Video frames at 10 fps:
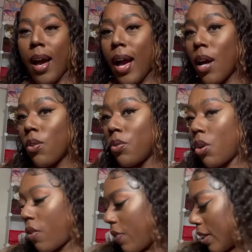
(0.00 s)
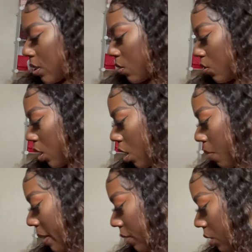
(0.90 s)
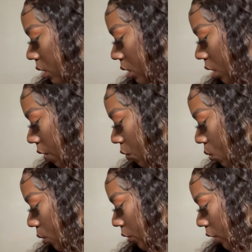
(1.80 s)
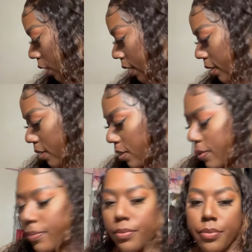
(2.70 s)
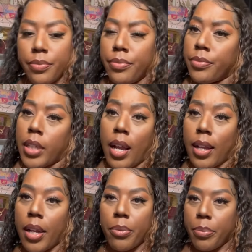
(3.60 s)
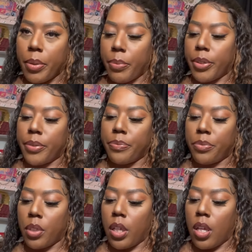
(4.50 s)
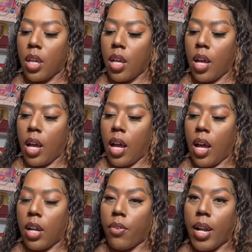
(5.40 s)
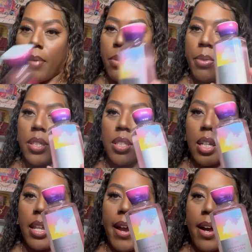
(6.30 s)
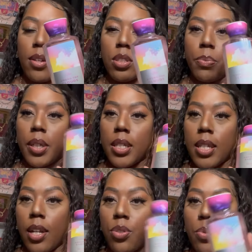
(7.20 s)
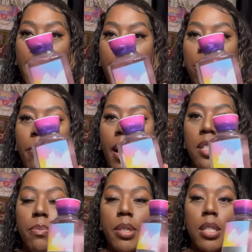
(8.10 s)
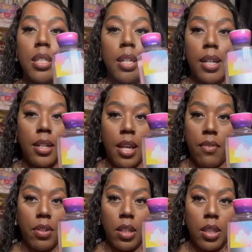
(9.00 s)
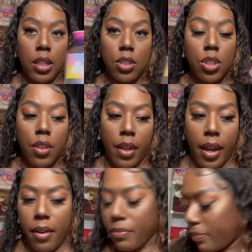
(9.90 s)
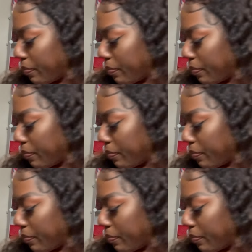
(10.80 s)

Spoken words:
I don't know if I told y'all about this stuff or not. I can't remember. I grabbed Amongst the Clouds because I do have the body mist and I didn't have anything to that.